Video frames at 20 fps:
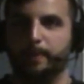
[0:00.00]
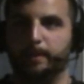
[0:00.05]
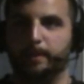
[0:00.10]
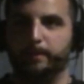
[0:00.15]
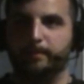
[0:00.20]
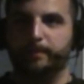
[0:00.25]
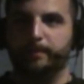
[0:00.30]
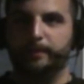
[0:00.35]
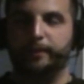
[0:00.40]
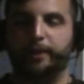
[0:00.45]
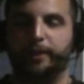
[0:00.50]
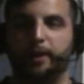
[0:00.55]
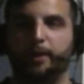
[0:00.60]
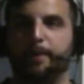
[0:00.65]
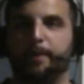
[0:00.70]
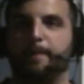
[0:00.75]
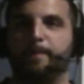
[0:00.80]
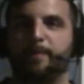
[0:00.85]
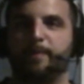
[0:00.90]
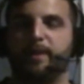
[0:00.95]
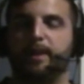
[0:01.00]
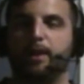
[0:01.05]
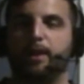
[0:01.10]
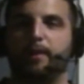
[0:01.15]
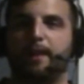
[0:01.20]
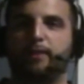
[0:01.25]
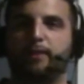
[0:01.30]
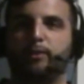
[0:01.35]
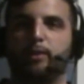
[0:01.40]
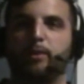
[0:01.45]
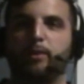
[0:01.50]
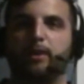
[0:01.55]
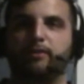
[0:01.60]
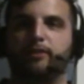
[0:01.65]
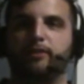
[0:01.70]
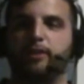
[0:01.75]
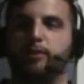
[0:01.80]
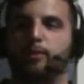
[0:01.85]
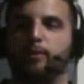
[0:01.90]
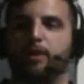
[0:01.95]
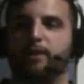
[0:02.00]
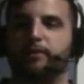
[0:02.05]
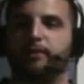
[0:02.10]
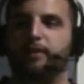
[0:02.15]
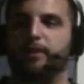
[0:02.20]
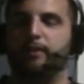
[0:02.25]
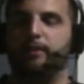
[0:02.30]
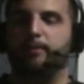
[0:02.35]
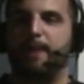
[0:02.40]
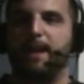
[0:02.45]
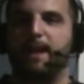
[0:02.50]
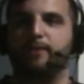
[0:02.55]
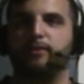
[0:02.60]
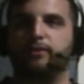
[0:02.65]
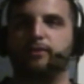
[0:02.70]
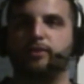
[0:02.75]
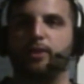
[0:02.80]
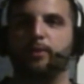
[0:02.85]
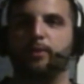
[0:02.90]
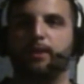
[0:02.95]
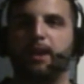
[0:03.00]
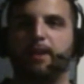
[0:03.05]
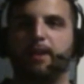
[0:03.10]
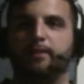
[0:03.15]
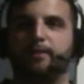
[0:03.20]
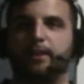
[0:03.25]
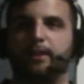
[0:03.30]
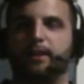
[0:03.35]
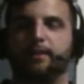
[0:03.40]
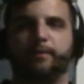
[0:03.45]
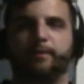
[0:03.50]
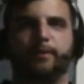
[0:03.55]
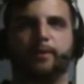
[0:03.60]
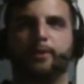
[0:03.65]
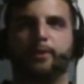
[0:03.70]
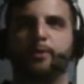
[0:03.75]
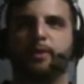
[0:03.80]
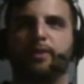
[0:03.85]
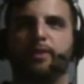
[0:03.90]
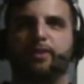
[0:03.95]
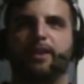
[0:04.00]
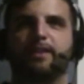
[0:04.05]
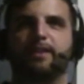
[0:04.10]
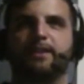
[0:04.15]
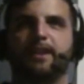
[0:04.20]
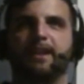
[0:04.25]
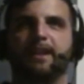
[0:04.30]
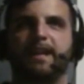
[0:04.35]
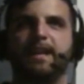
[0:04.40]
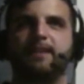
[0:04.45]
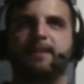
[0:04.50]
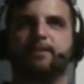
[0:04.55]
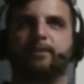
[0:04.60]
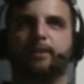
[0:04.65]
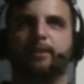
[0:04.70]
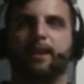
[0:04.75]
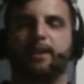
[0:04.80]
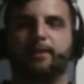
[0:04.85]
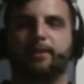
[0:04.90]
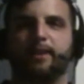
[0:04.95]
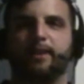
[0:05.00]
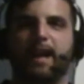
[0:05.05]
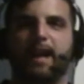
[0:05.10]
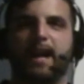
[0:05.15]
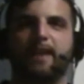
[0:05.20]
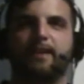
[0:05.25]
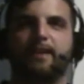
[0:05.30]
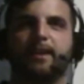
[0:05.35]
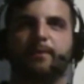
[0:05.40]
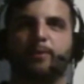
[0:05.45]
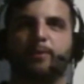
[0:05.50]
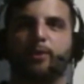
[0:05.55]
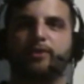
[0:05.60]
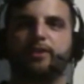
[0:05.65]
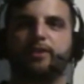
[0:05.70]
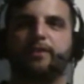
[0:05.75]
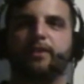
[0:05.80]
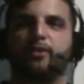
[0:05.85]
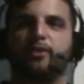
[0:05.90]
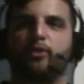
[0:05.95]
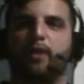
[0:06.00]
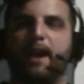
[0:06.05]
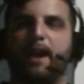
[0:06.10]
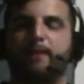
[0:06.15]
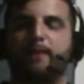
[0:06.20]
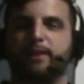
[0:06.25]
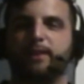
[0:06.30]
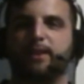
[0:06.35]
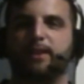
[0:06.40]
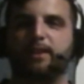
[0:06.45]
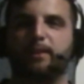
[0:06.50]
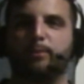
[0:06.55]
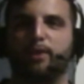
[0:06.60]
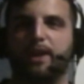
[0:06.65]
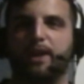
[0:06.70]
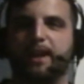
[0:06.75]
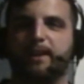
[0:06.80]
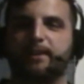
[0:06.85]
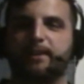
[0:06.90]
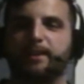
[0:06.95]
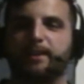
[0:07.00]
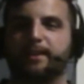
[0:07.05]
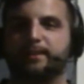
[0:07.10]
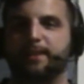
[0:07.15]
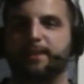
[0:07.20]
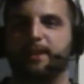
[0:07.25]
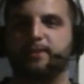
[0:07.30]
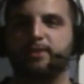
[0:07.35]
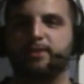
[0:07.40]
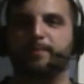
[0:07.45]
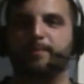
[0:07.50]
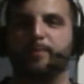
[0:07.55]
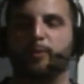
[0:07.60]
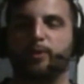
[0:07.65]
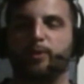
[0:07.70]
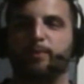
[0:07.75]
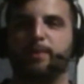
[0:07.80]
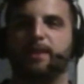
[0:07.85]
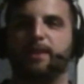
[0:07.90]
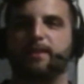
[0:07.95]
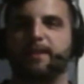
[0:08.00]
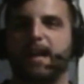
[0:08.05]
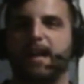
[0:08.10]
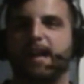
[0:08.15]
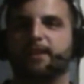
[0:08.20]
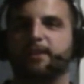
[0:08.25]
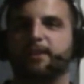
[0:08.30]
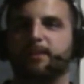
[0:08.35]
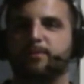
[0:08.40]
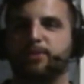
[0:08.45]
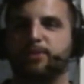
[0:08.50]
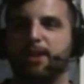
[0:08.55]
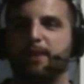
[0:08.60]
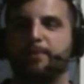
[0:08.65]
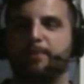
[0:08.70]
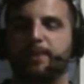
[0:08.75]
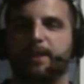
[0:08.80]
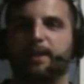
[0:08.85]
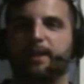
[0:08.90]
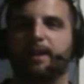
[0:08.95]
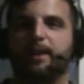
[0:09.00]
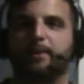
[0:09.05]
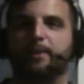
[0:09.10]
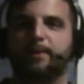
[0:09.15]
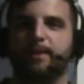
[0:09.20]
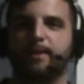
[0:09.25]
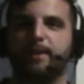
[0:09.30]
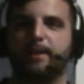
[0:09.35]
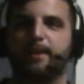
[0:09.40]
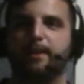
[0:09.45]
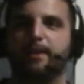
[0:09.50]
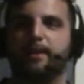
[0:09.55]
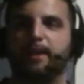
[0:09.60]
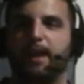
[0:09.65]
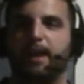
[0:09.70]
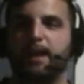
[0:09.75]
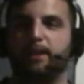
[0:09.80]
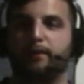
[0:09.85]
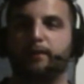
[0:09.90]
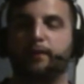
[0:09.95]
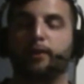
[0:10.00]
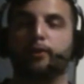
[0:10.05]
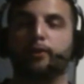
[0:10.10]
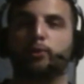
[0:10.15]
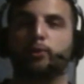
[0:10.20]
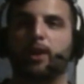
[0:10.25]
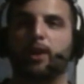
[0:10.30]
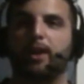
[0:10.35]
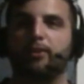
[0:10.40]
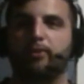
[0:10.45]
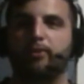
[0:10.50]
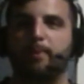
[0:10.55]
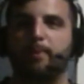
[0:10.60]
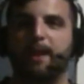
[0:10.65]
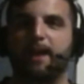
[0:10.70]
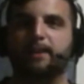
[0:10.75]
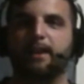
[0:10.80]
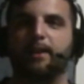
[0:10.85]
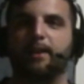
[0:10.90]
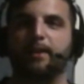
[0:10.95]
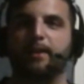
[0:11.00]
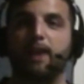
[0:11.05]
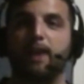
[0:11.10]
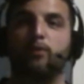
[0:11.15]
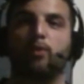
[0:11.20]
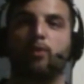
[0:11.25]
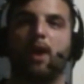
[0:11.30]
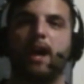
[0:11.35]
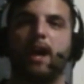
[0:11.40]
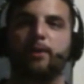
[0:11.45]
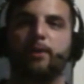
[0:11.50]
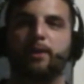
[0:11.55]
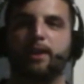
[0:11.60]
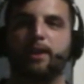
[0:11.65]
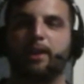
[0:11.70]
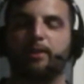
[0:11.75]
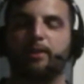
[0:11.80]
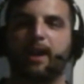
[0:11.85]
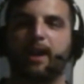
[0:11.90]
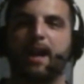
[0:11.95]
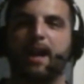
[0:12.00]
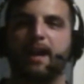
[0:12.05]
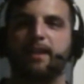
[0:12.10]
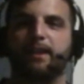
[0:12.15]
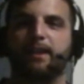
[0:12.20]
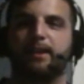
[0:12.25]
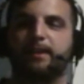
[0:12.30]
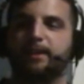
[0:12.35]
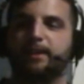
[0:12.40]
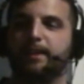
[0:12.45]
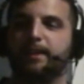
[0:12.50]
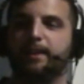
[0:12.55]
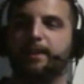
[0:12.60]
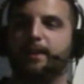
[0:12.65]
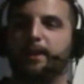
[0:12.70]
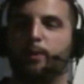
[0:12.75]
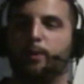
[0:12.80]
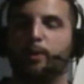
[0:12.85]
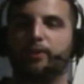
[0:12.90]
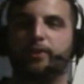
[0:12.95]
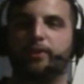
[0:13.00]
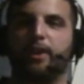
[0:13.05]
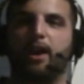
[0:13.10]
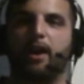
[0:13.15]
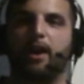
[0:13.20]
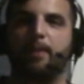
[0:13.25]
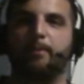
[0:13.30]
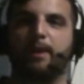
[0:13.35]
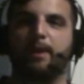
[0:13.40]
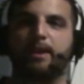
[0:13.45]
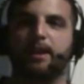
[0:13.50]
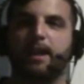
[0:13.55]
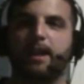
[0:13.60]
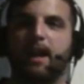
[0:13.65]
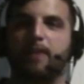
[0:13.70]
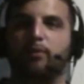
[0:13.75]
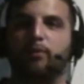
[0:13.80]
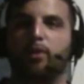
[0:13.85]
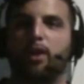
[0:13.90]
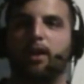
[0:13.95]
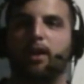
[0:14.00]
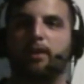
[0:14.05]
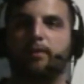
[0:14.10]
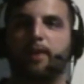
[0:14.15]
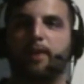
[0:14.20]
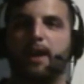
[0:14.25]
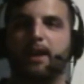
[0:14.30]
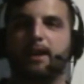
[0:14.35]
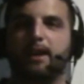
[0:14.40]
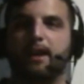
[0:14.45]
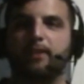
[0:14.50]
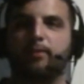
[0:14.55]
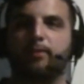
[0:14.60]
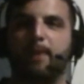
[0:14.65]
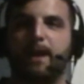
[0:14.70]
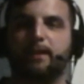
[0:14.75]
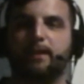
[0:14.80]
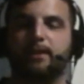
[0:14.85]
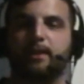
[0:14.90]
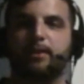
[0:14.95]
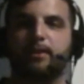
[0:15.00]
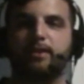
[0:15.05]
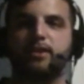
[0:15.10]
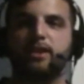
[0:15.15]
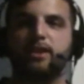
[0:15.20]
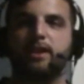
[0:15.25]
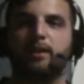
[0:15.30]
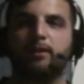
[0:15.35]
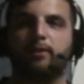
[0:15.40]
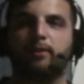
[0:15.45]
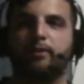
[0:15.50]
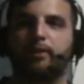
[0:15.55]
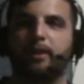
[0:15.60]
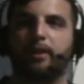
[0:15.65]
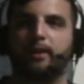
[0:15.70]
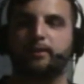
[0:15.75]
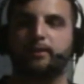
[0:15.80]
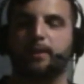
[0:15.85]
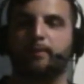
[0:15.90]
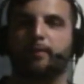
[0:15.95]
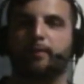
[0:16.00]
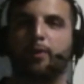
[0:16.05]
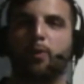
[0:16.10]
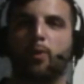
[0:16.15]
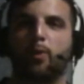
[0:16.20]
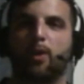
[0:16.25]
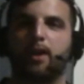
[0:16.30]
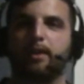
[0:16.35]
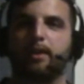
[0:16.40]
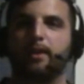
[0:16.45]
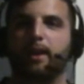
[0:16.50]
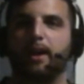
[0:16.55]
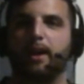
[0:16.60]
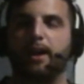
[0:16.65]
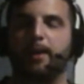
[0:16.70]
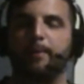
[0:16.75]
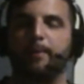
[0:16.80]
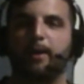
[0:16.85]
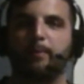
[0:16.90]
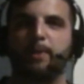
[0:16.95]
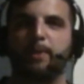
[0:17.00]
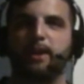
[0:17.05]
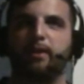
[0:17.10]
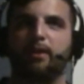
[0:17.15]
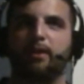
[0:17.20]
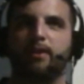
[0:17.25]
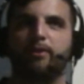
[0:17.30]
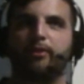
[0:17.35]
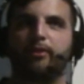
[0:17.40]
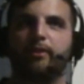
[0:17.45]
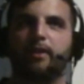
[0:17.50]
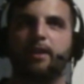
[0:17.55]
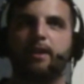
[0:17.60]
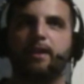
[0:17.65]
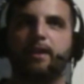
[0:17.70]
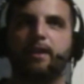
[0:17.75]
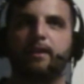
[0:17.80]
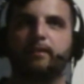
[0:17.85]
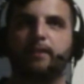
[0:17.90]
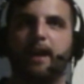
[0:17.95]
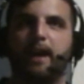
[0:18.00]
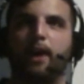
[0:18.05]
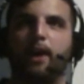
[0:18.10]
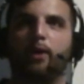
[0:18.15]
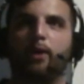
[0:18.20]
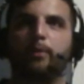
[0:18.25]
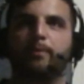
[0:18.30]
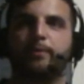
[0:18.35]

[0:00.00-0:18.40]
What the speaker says: So, that's what you want to see. You want to see these matches showcased. And who would have thought that Heath Slater, a guy that wasn't even drafted in the brand extension, would be the tag team champion now, and the first one on SmackDown. And Rhino, another guy that wasn't on Monday Night Raw or Friday Night SmackDown in years, except for one appearance to help